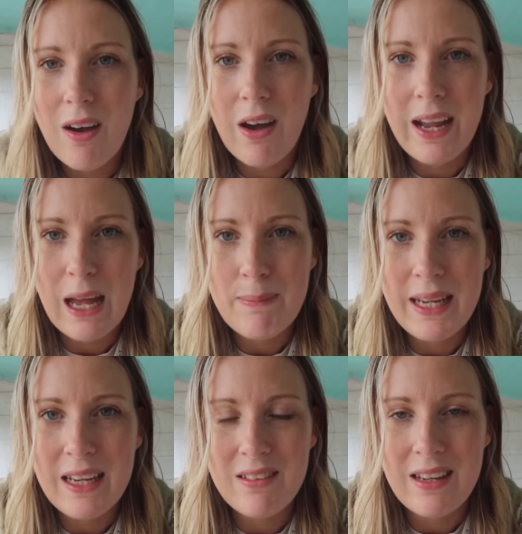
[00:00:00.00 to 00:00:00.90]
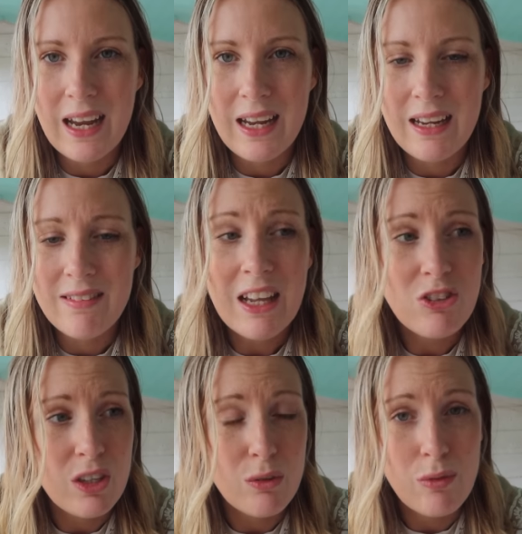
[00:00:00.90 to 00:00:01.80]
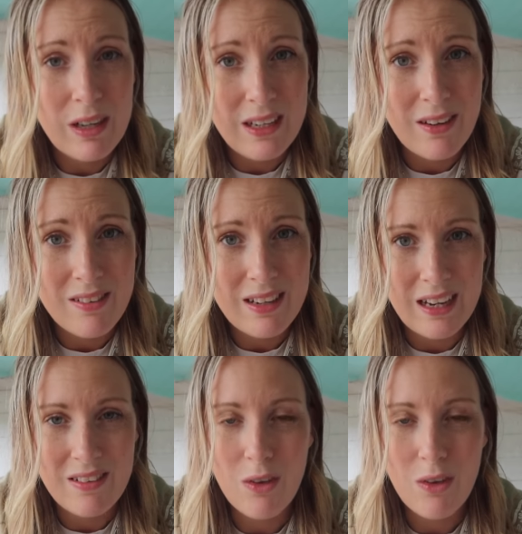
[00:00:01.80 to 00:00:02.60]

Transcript: I am here today. It's actually a really nice day.